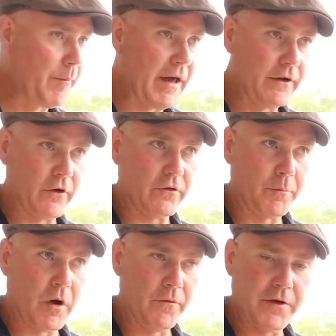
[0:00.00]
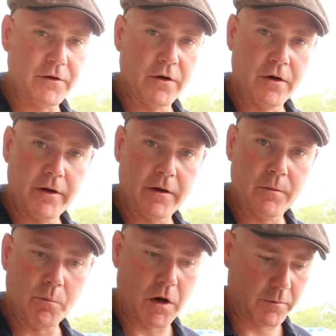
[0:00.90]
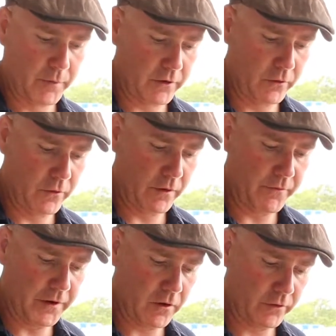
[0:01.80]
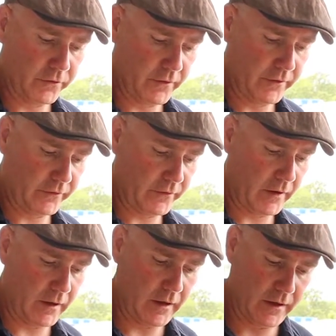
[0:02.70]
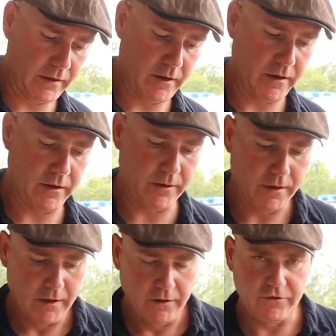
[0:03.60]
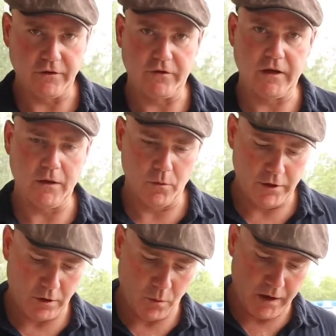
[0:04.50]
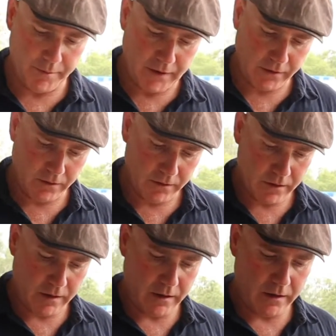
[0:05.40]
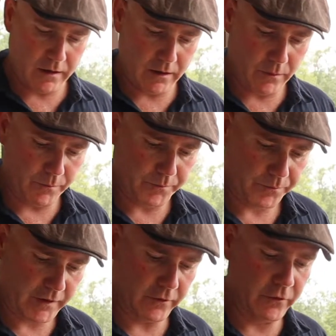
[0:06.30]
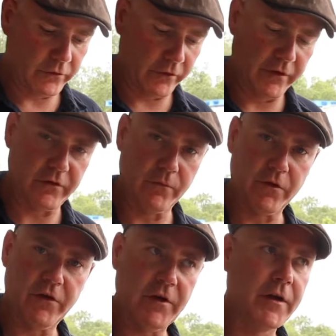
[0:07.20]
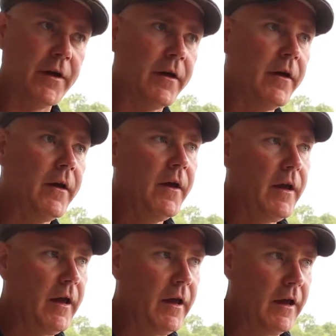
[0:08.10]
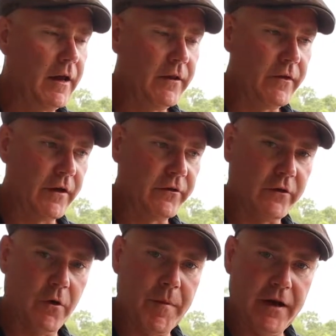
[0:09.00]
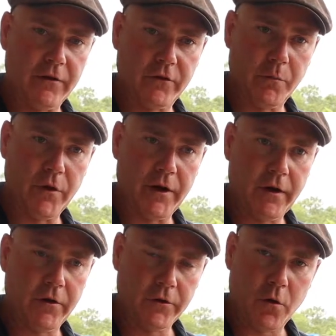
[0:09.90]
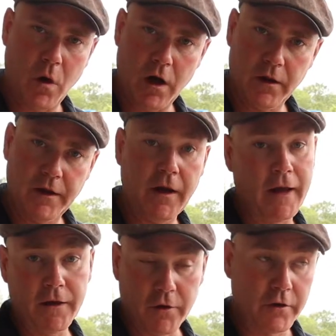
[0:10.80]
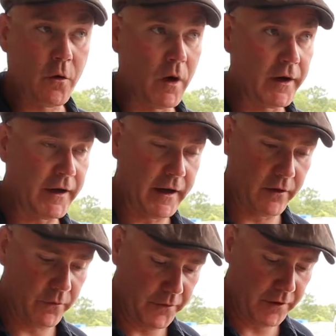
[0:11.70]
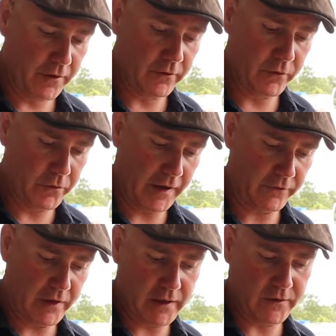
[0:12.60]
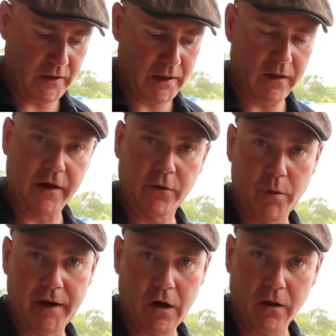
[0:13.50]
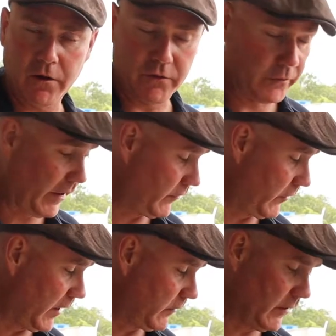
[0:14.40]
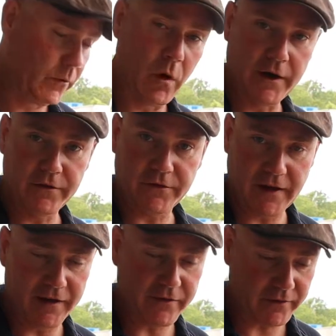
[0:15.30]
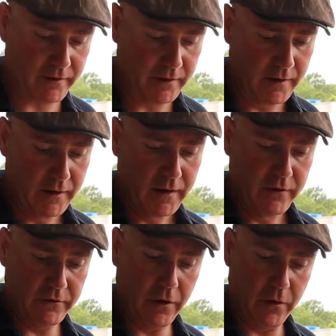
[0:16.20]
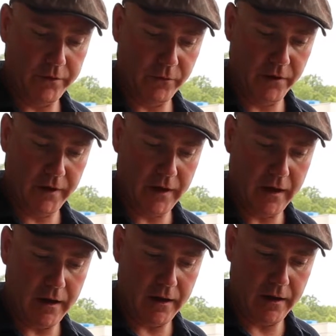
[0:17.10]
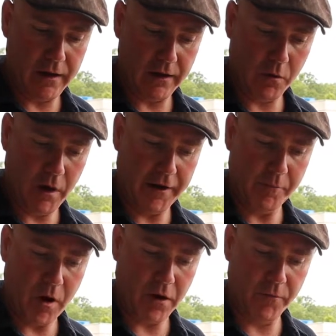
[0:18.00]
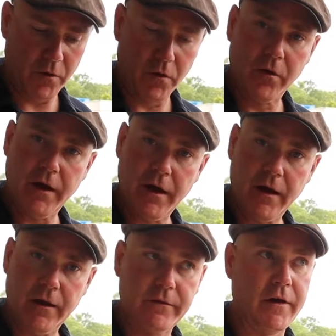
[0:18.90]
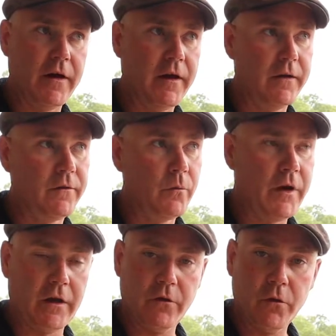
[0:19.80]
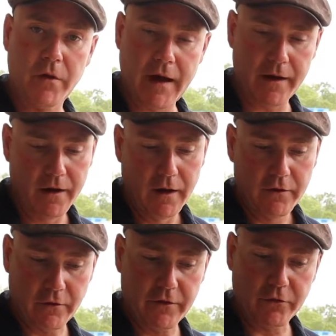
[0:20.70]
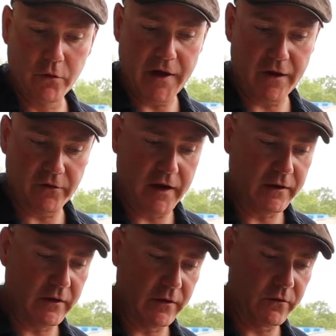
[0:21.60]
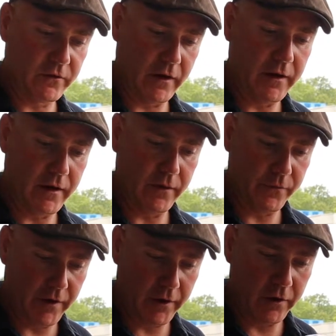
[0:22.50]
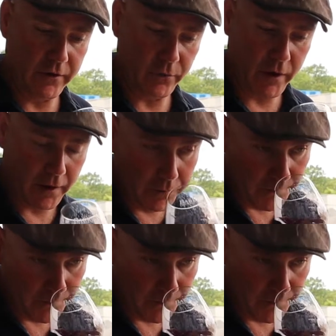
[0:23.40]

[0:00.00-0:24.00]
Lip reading: manage our small vineyard, and Mark McCune, our viticulturist, and Jesse Gatewood, our winemaker, they're used to this in Virginia, and they still managed to bring good quality and good quantity out of the vineyard in 2018. I like the way all our 2018 wines taste. So it's really quite a marvel that we can do that. So this 2018 is very good as well.